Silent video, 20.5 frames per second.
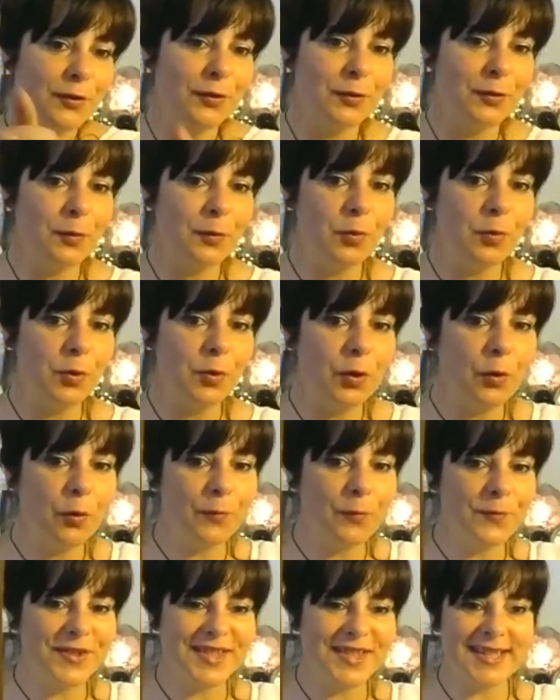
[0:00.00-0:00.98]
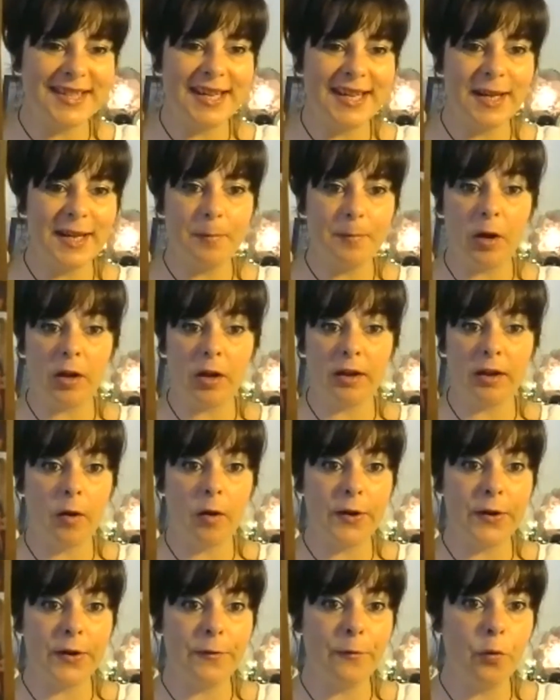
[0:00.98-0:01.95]
to work off steam by
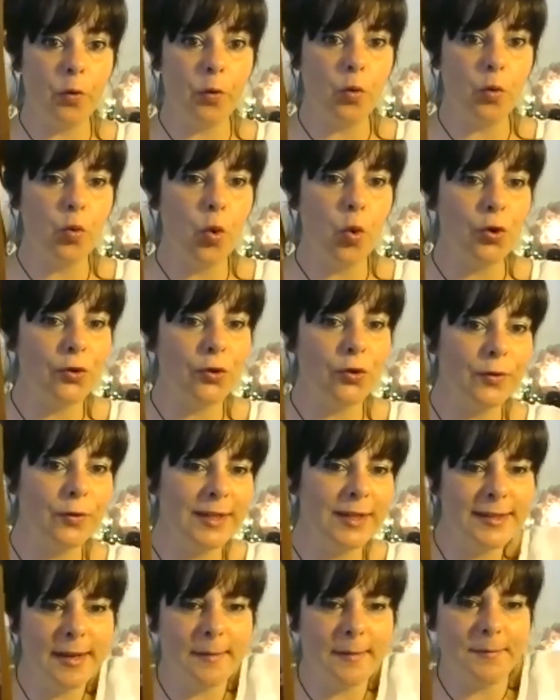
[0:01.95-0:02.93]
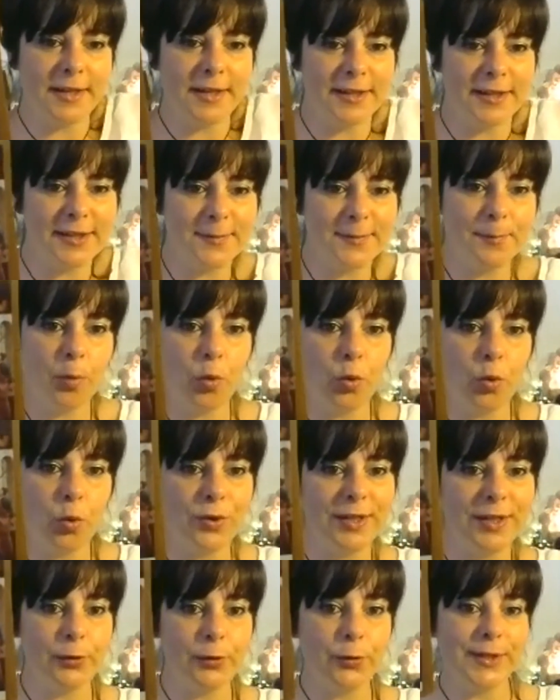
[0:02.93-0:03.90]
going for a walk, doing something
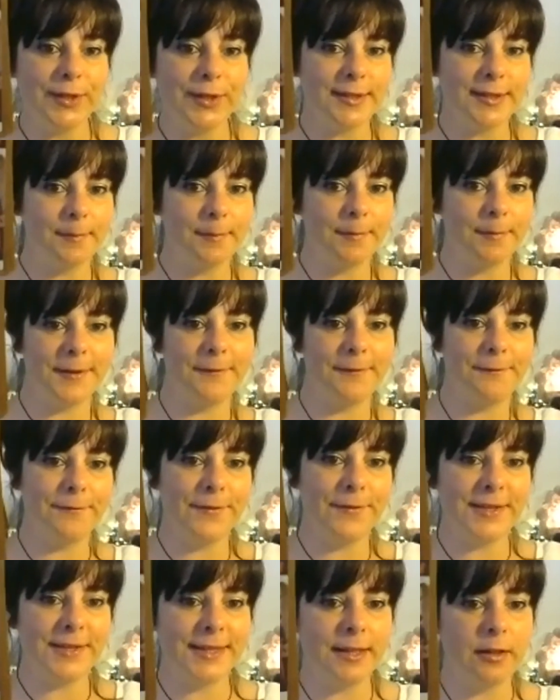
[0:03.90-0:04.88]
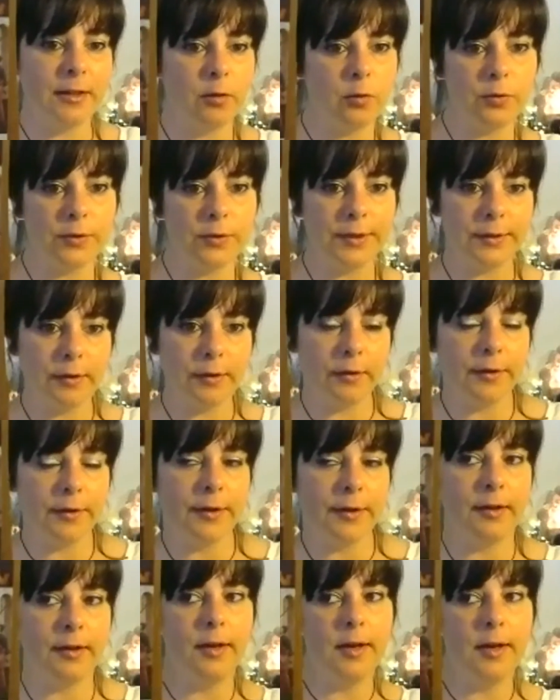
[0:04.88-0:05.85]
sporty, doing something physical,
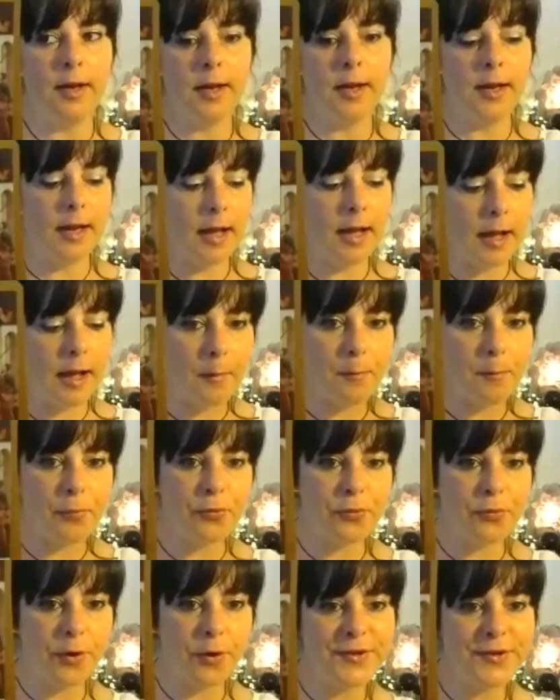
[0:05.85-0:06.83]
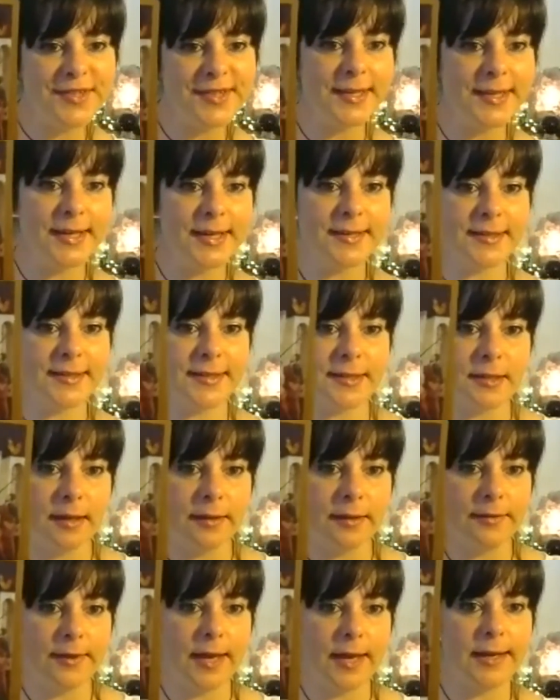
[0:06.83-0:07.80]
to process
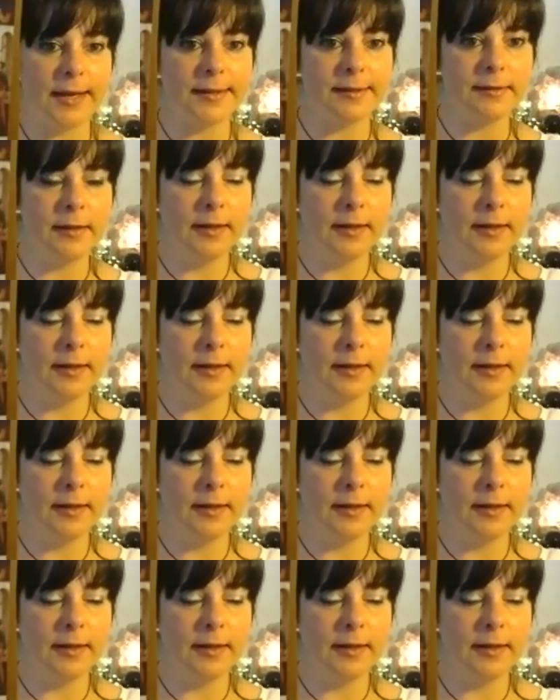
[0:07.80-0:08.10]
that,